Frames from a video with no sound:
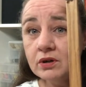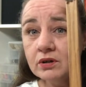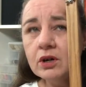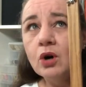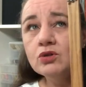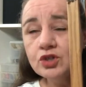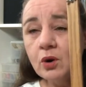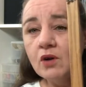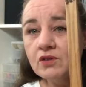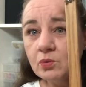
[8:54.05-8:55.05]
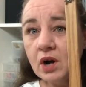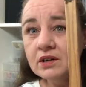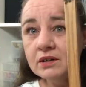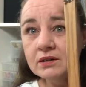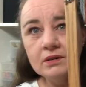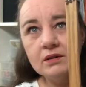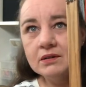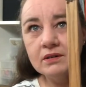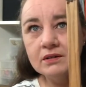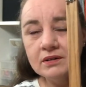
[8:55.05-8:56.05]
No, 2/1.
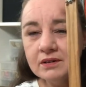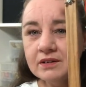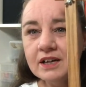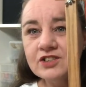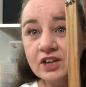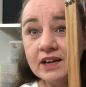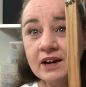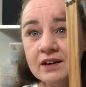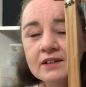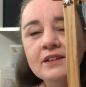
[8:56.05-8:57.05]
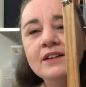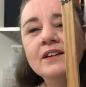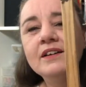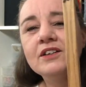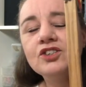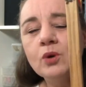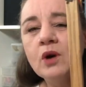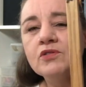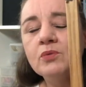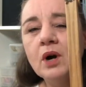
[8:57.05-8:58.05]
It's Aida
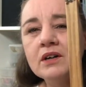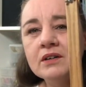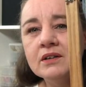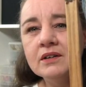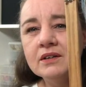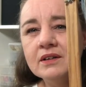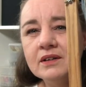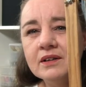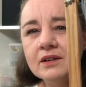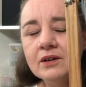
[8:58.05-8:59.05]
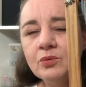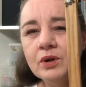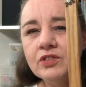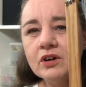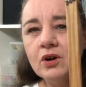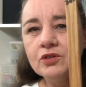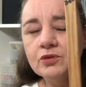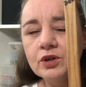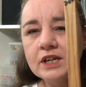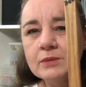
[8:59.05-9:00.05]
2/1 with the gold
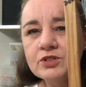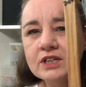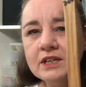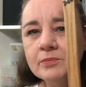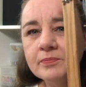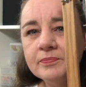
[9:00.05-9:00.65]
for DMC.